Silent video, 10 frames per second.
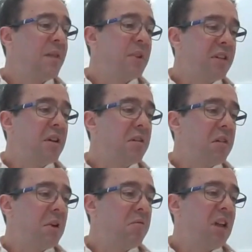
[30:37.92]
I mean, a, a,
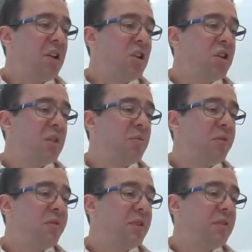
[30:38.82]
a relationship
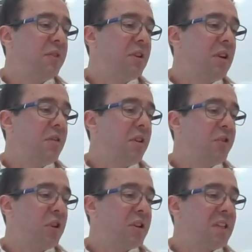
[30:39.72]
of, of, of,
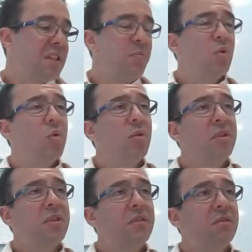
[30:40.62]
trust is
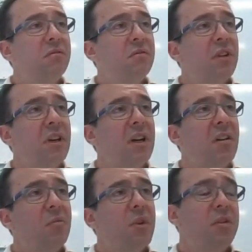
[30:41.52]
important uh,
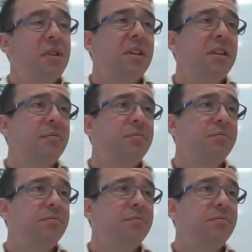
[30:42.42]
on both sides.